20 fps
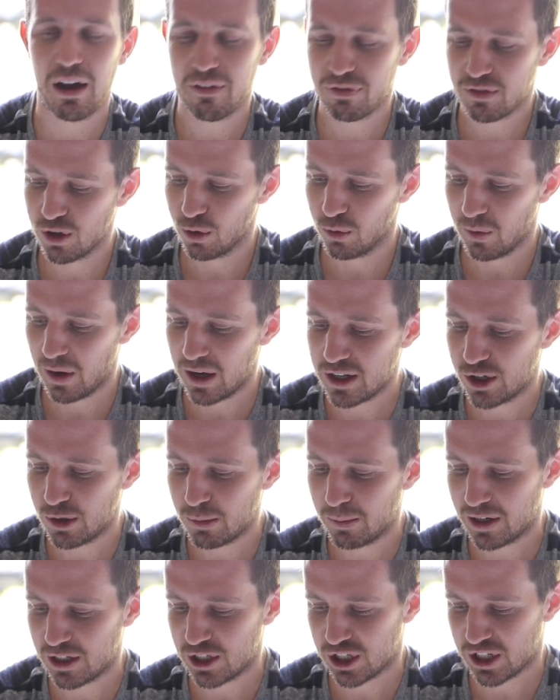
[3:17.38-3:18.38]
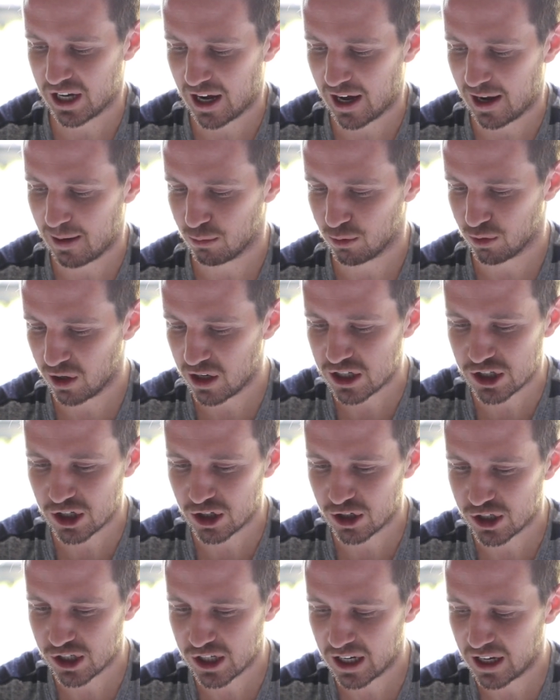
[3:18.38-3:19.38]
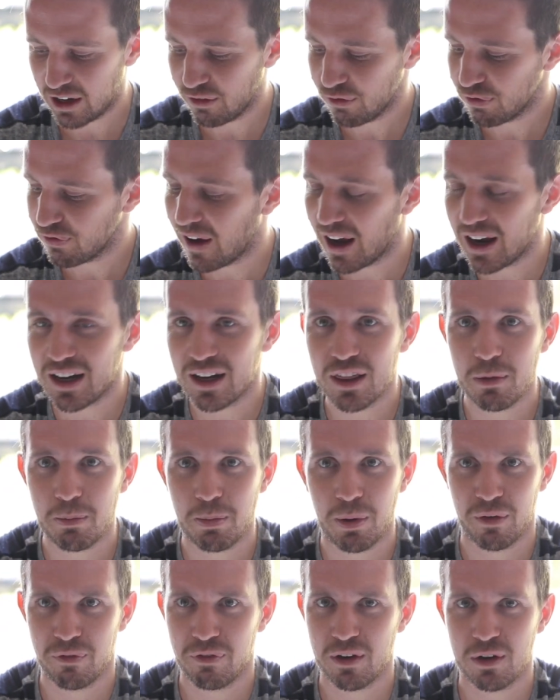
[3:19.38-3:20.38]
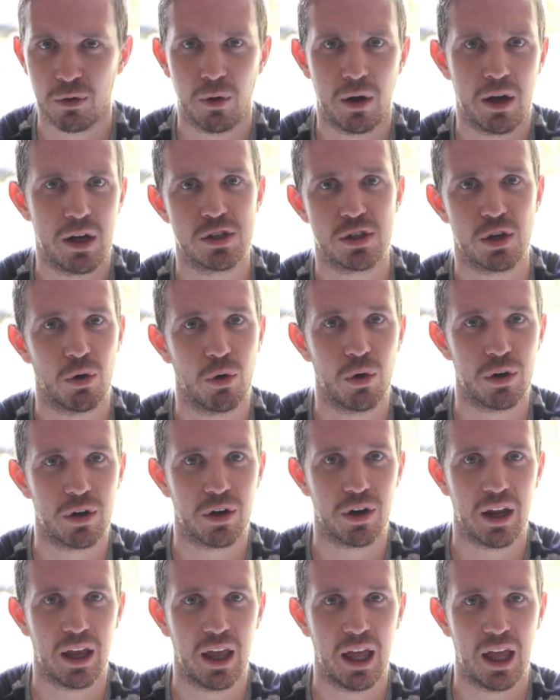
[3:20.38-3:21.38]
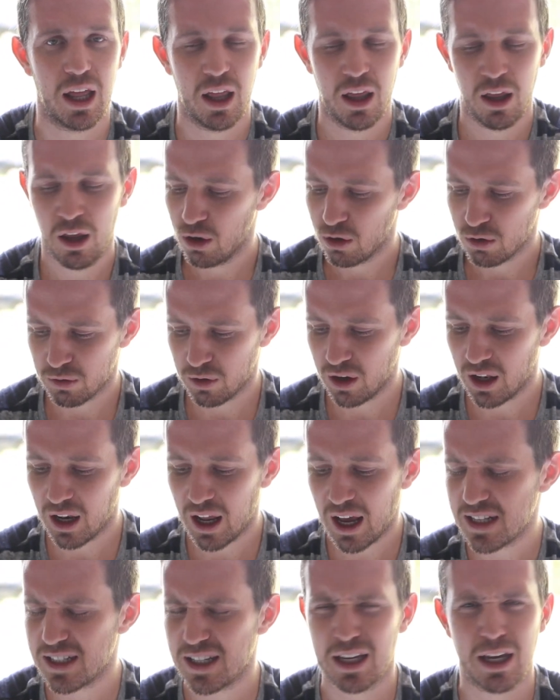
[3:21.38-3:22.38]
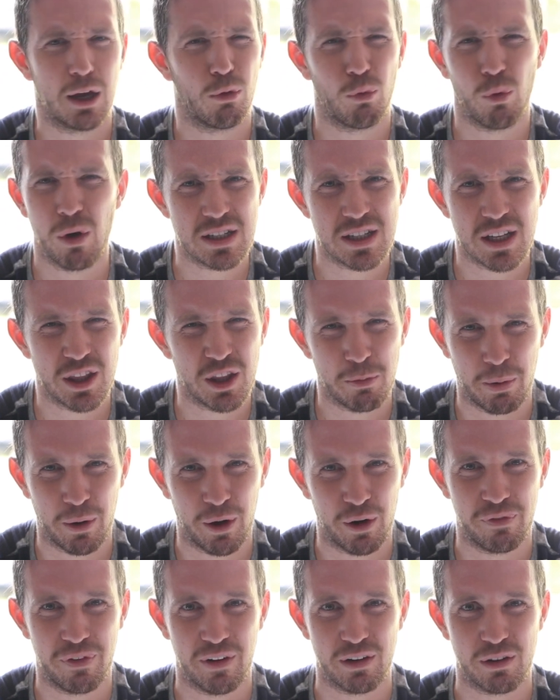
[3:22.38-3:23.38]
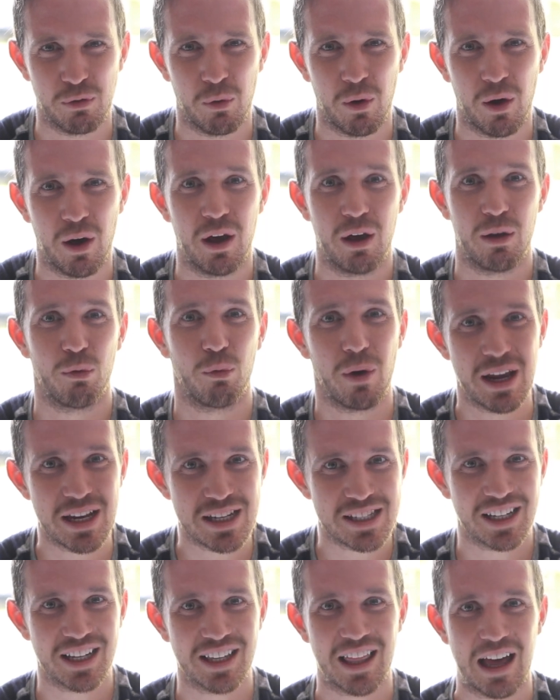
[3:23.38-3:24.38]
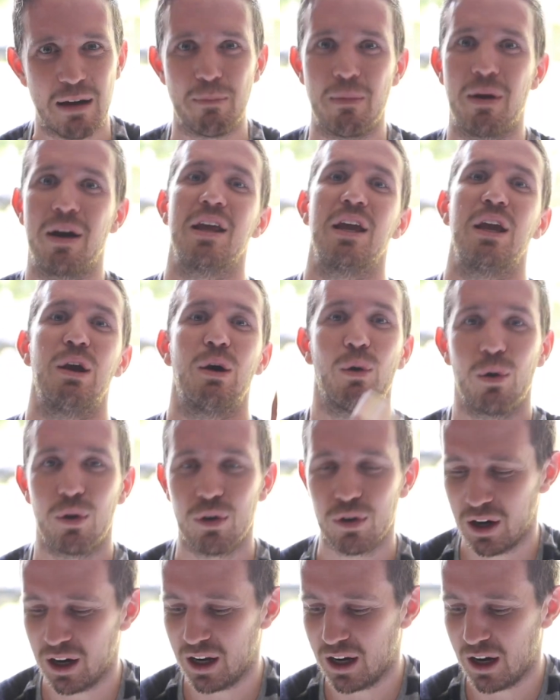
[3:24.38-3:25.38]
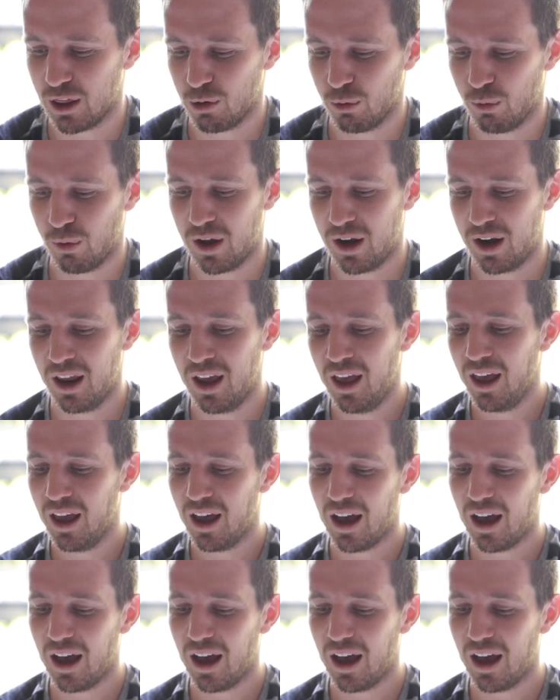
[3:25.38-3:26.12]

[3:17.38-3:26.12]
after way too much time researching, finding the perfect ones, ordering it, realizing it wasn't the perfect one, wasting that money, ordering another one,